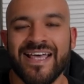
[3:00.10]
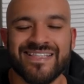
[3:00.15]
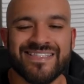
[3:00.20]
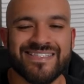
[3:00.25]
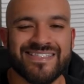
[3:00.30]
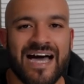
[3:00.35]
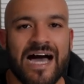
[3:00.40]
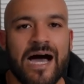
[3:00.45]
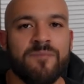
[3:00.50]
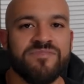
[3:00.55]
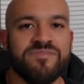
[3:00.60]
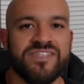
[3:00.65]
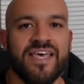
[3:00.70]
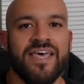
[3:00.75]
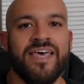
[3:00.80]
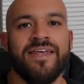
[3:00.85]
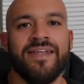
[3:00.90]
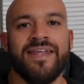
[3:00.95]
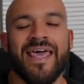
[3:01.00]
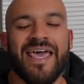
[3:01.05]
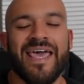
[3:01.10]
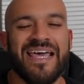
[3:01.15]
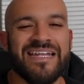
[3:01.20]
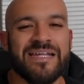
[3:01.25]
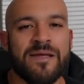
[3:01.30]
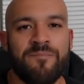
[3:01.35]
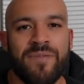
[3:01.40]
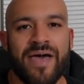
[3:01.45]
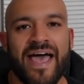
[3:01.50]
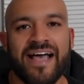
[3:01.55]
top 10
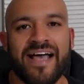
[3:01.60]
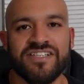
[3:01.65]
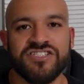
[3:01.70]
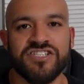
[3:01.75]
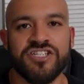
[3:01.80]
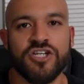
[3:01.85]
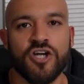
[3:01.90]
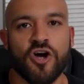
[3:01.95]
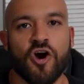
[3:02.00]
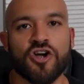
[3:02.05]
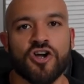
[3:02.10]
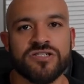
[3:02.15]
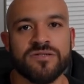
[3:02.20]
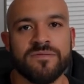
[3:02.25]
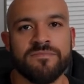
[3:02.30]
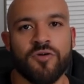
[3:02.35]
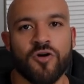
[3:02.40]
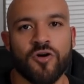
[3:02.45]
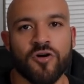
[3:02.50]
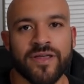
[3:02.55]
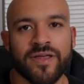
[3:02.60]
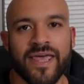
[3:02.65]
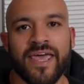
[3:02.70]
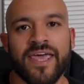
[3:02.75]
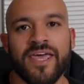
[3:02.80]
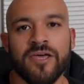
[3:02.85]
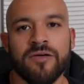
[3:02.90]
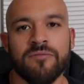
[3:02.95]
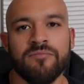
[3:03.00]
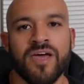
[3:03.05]
in passing yards per
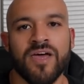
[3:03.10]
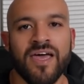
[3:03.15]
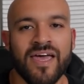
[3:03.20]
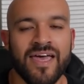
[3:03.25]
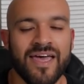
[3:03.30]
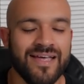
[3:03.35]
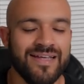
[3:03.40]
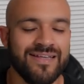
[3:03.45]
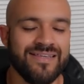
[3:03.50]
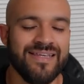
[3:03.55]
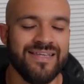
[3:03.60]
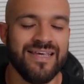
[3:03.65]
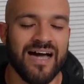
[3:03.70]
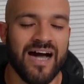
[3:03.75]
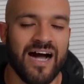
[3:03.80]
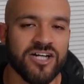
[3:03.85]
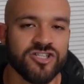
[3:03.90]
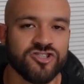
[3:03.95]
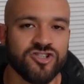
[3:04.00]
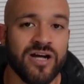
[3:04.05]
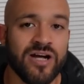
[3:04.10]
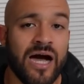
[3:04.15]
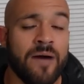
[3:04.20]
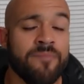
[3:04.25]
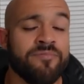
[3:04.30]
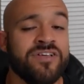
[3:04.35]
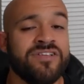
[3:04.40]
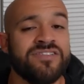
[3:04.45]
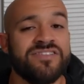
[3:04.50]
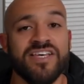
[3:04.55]
game. DeAndre
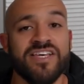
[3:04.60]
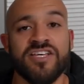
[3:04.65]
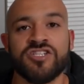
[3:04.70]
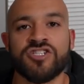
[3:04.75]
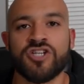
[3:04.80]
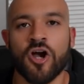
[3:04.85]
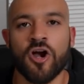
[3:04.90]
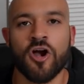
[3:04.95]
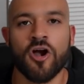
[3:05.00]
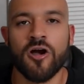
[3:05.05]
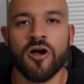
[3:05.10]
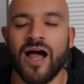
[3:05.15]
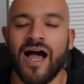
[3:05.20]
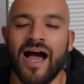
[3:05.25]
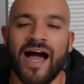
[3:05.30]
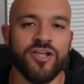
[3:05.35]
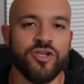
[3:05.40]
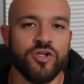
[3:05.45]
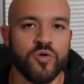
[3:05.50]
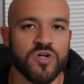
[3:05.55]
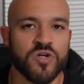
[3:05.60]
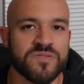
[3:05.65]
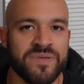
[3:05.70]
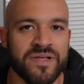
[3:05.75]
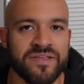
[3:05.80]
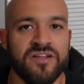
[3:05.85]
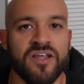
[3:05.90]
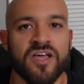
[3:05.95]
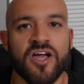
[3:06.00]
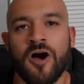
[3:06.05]
Hopkins is hurt. I do
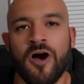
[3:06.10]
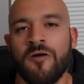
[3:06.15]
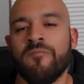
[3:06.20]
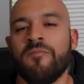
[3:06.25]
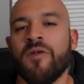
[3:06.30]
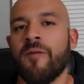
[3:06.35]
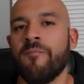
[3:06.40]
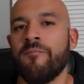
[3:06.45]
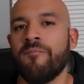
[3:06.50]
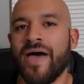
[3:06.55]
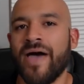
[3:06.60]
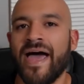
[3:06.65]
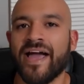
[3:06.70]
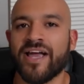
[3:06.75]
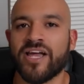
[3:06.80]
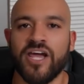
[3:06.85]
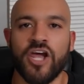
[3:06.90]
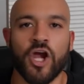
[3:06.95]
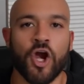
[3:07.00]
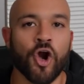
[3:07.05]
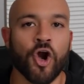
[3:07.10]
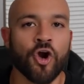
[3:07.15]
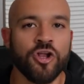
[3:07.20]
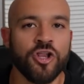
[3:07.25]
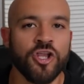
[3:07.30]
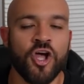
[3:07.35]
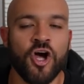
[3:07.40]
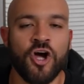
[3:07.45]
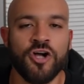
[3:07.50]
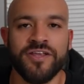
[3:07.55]
expect him to come back
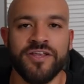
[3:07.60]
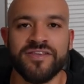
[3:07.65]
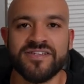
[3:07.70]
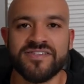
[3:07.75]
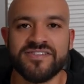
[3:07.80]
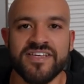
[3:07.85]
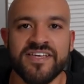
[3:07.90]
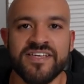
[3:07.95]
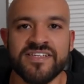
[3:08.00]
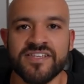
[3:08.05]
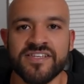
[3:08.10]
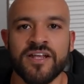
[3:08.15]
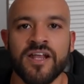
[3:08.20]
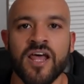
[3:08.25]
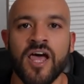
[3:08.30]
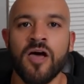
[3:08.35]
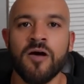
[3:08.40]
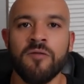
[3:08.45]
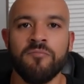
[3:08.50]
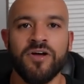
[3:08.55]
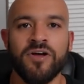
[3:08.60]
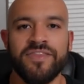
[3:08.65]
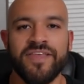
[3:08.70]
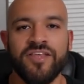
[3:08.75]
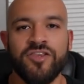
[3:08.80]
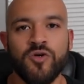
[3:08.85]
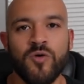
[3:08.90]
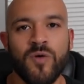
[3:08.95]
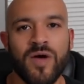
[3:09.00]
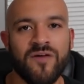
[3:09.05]
early on in the season, but they
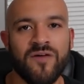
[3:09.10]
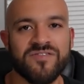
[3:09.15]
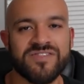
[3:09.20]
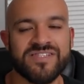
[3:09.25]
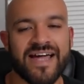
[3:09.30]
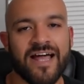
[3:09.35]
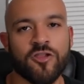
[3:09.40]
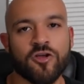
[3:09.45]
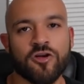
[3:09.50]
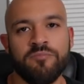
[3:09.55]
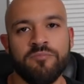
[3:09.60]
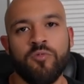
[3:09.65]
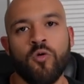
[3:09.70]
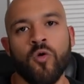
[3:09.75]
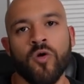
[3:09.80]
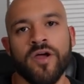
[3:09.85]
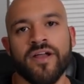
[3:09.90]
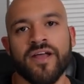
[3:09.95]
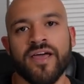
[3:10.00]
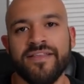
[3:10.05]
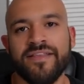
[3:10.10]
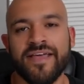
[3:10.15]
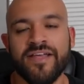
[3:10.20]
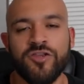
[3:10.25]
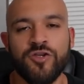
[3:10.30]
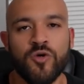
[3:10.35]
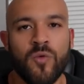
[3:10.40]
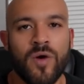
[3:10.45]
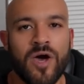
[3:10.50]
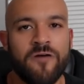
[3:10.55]
do have Tyler Boyd. They
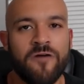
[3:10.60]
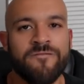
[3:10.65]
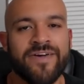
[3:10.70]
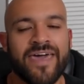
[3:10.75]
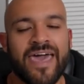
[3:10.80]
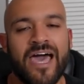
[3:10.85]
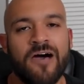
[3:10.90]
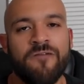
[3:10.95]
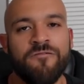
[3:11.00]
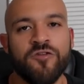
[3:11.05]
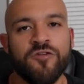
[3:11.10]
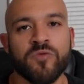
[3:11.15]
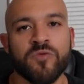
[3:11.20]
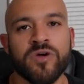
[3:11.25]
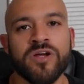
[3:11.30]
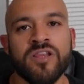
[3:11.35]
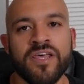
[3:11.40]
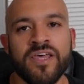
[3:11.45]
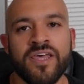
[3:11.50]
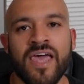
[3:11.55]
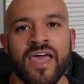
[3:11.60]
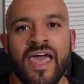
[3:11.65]
do have Calvin Ridley,